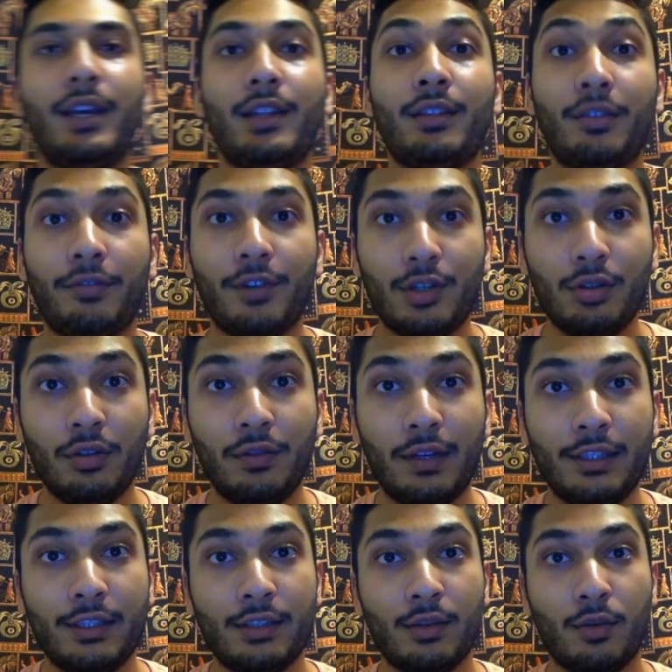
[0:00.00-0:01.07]
The Virtual
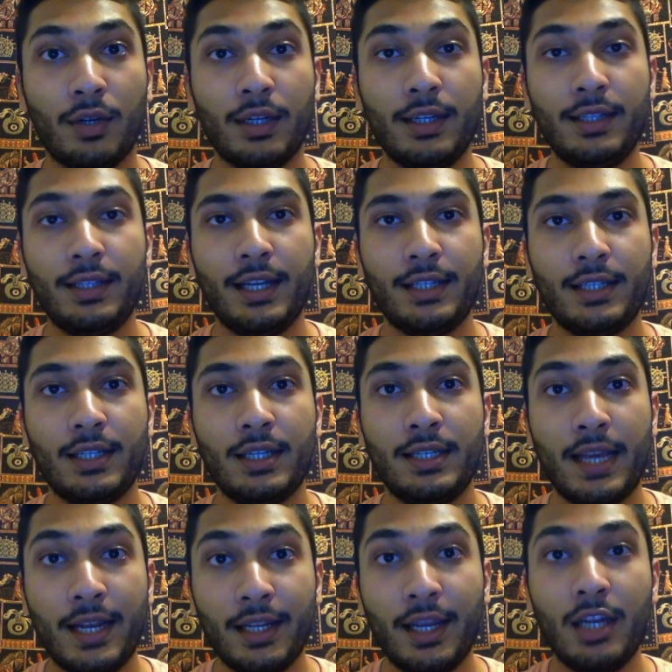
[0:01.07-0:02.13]
Vine is an organization
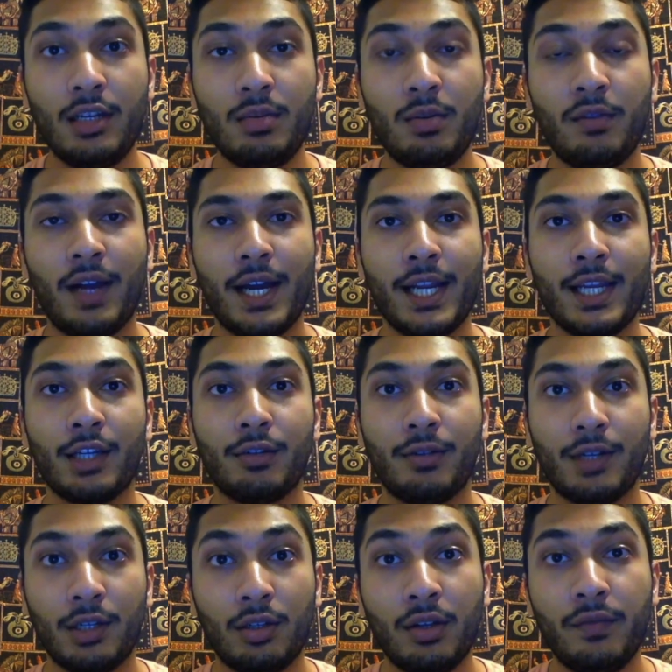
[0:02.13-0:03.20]
dedicated to providing
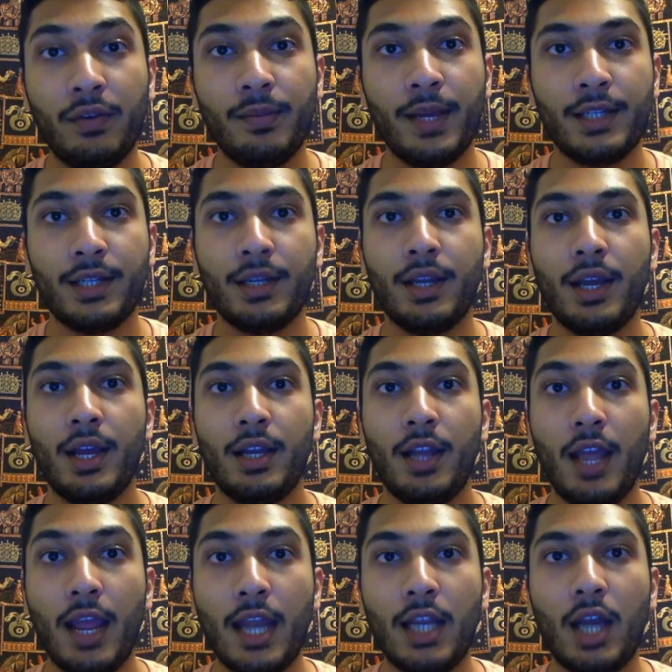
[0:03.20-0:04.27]
critical information to
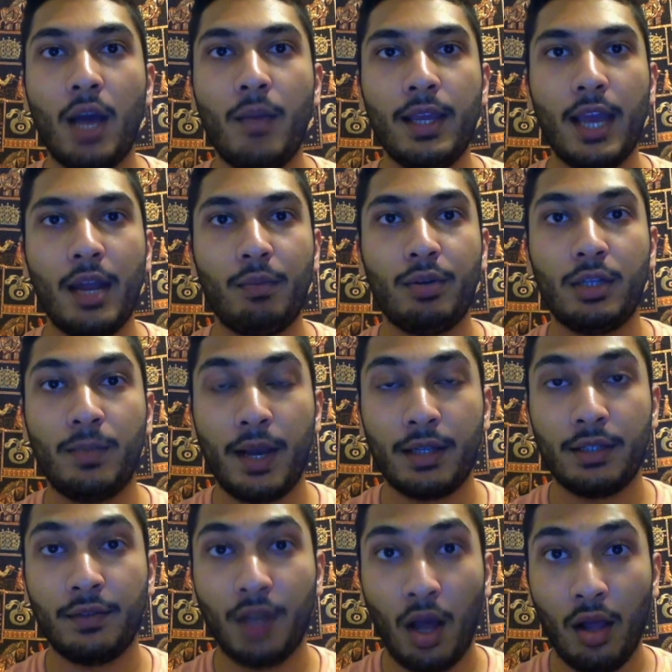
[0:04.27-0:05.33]
incoming and
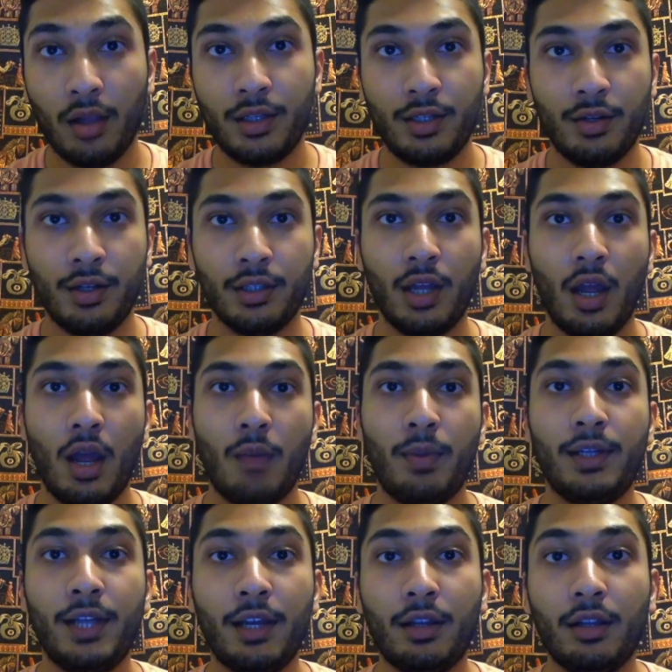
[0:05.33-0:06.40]
prospective college students,
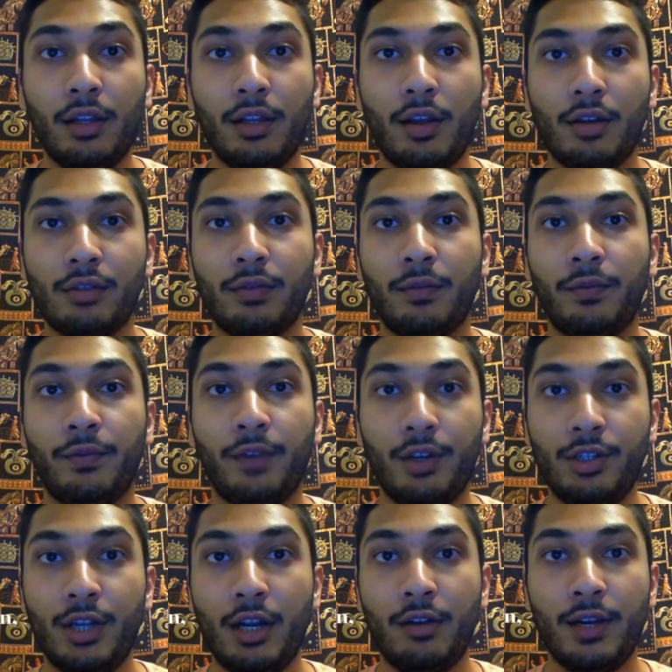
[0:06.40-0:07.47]
particularly those from
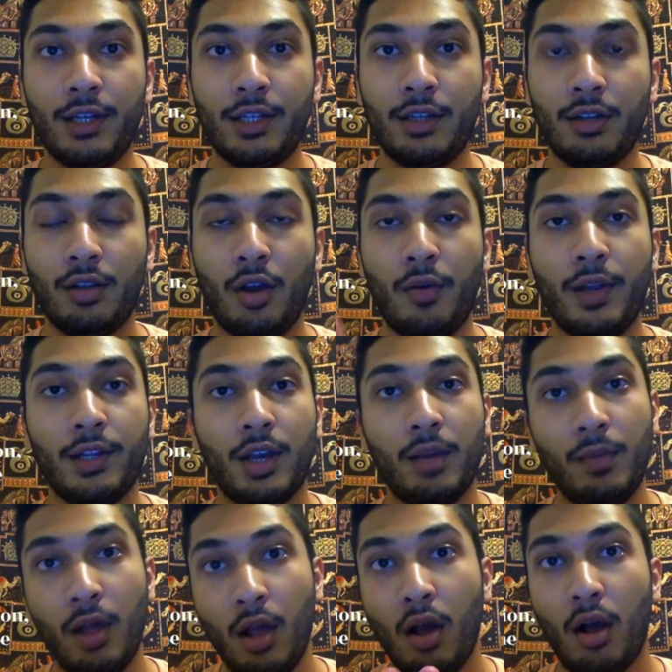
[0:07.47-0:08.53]
first generation and low
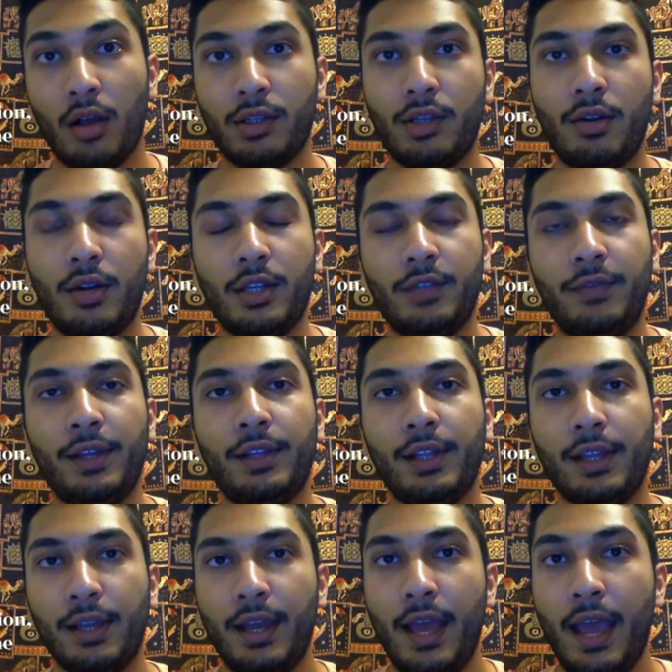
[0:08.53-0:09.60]
income, also known as
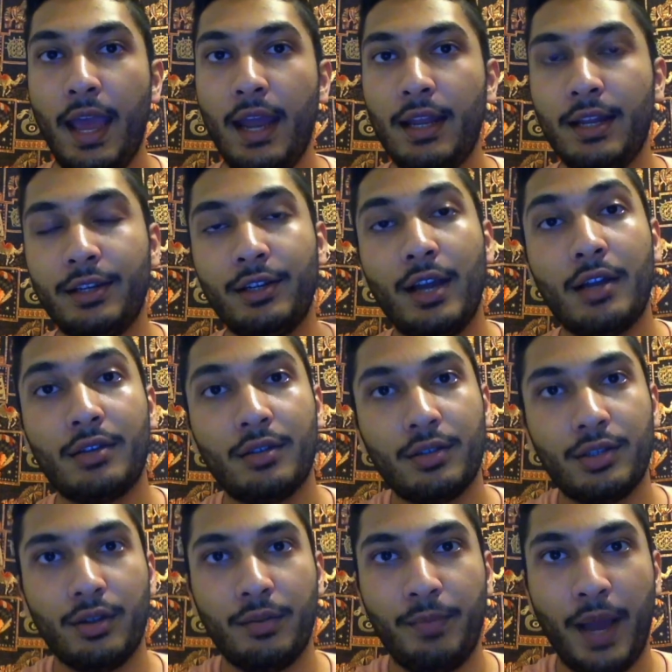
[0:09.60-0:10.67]
FIGLY, and international
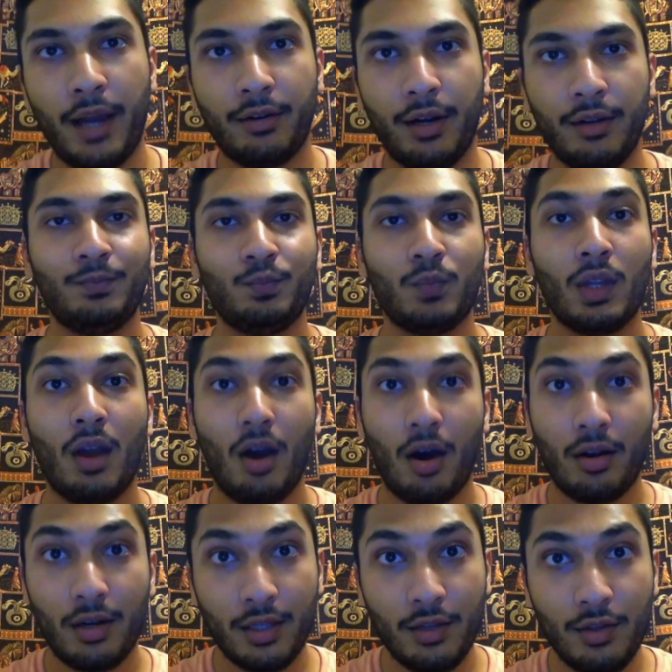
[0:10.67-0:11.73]
student background.
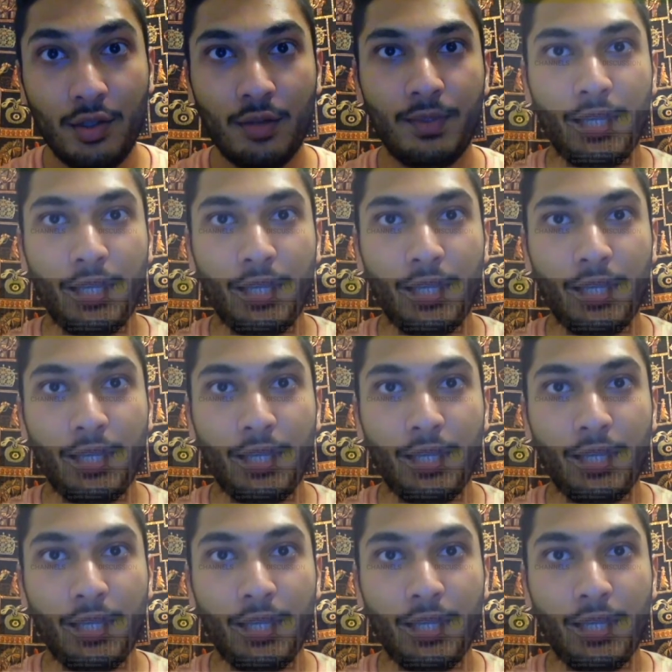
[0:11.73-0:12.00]
On our YouTube